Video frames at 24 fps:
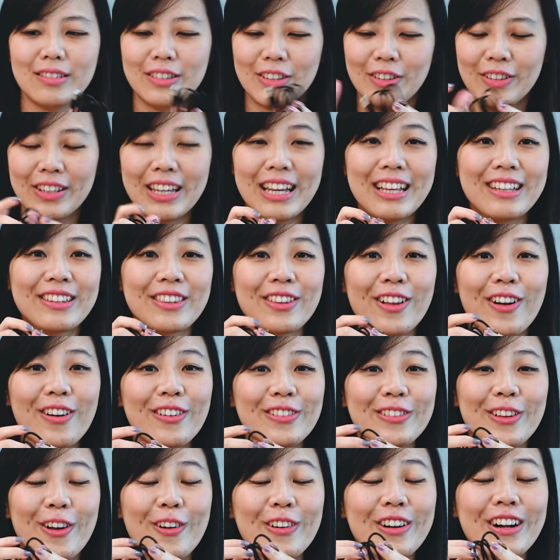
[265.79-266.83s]
you get
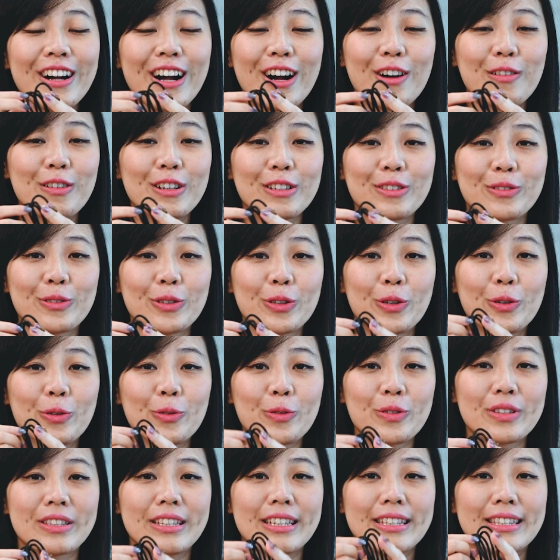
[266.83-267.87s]
longer hours to
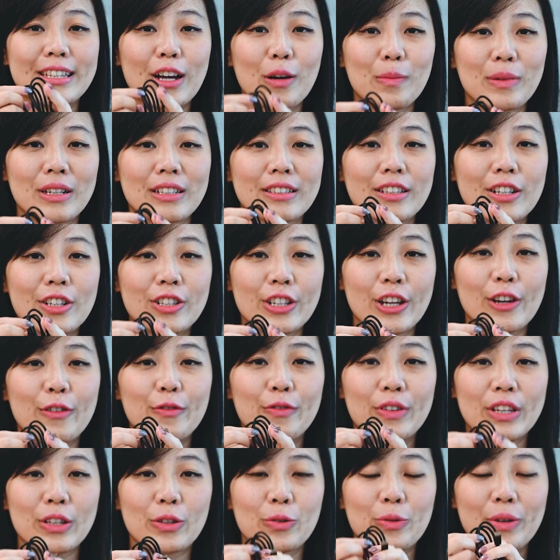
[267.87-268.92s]
use the Sound Blaster Gen
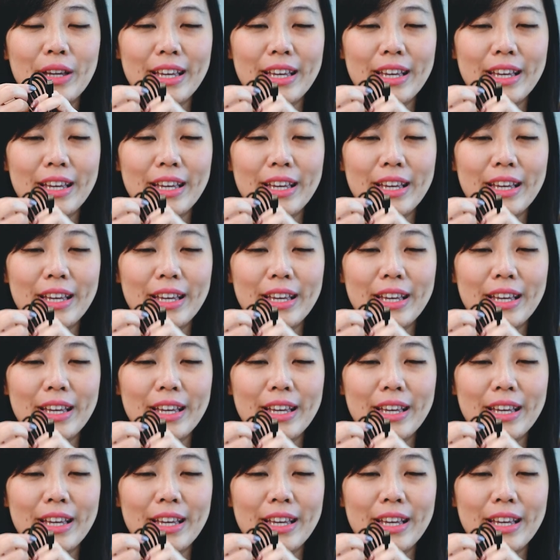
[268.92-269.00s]
V2